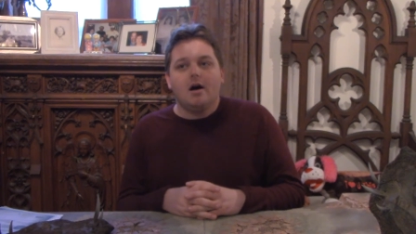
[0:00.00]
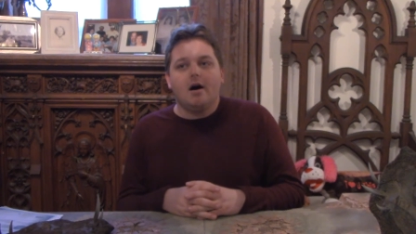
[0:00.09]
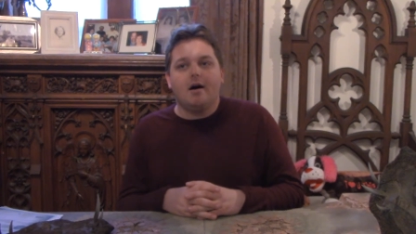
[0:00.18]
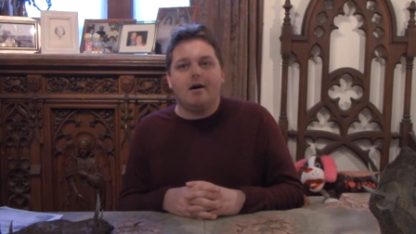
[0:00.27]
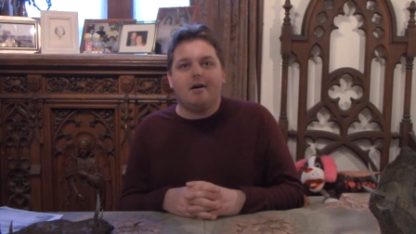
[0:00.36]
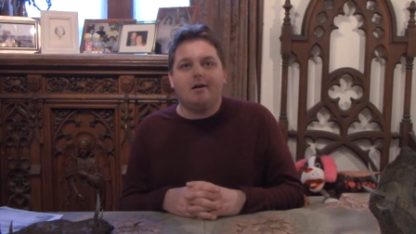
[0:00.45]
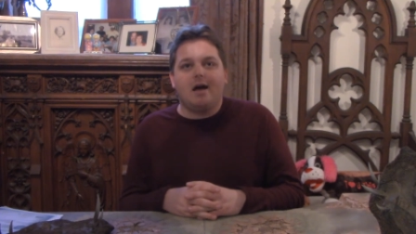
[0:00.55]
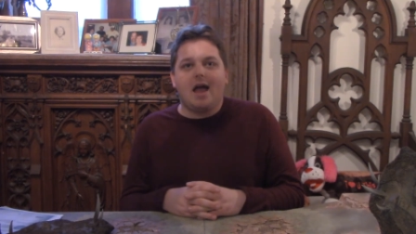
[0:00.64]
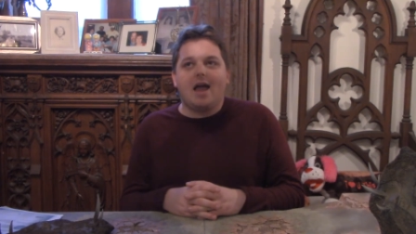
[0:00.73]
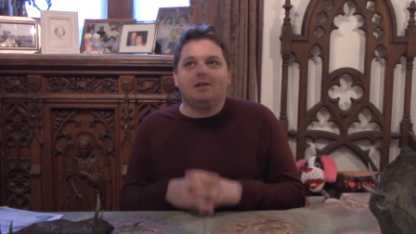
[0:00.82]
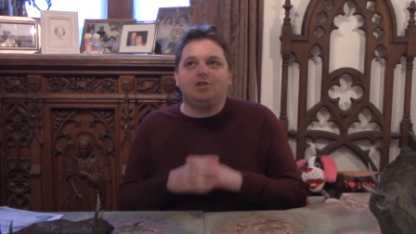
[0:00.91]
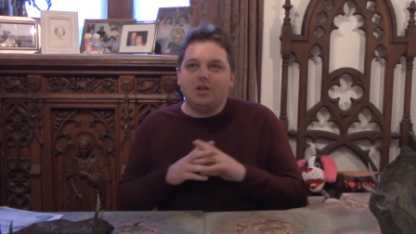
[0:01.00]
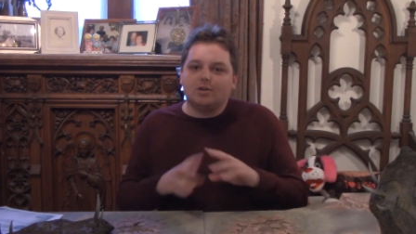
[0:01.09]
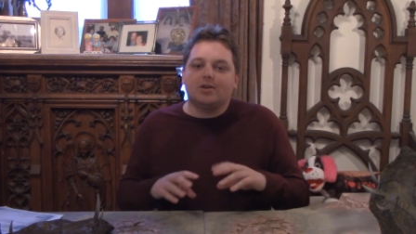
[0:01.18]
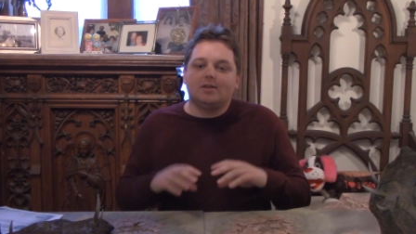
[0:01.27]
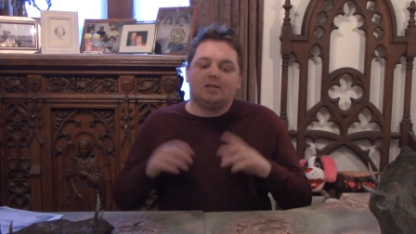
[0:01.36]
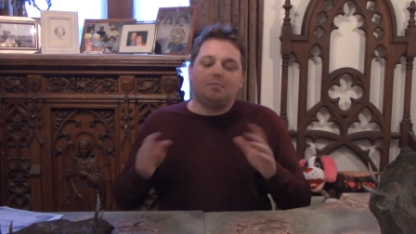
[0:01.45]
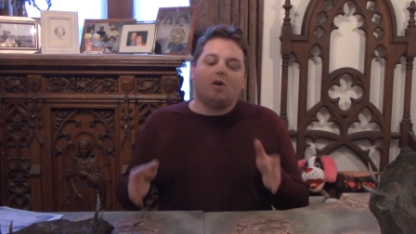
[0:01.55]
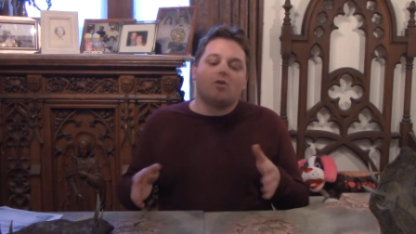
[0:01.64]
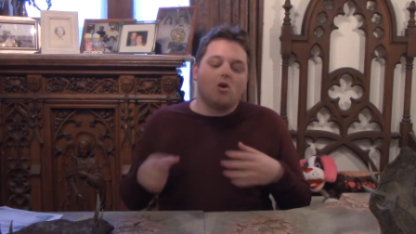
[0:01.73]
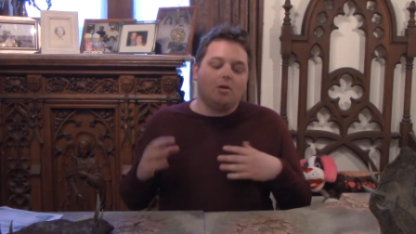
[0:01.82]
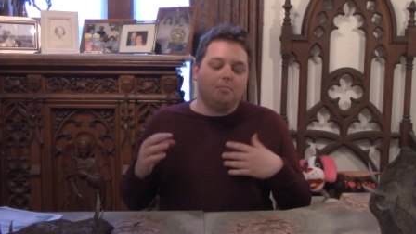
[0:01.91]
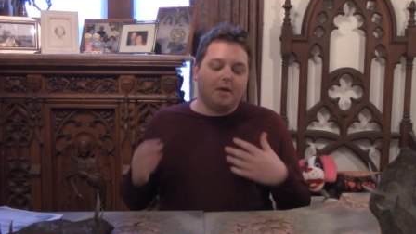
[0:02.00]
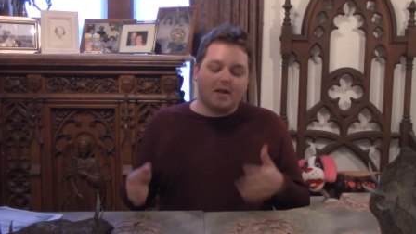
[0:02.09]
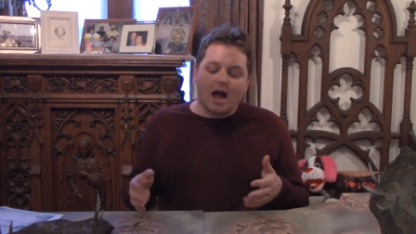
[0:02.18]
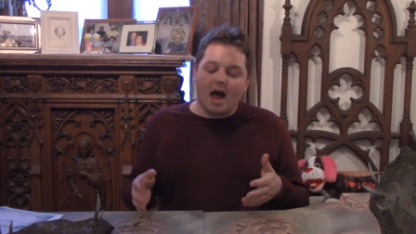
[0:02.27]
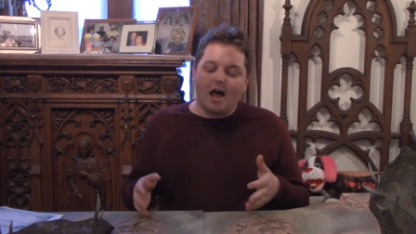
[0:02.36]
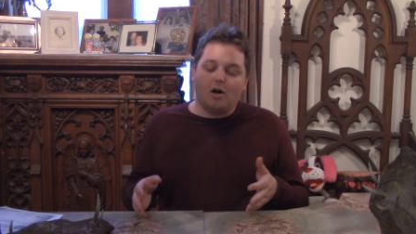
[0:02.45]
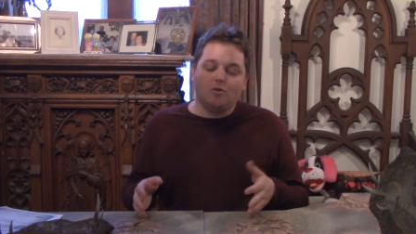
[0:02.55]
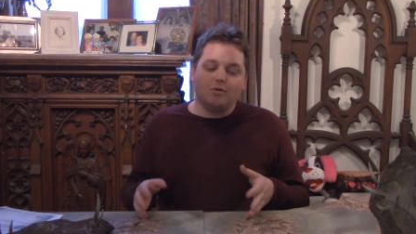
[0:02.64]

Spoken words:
And she also has a spell called Beguile,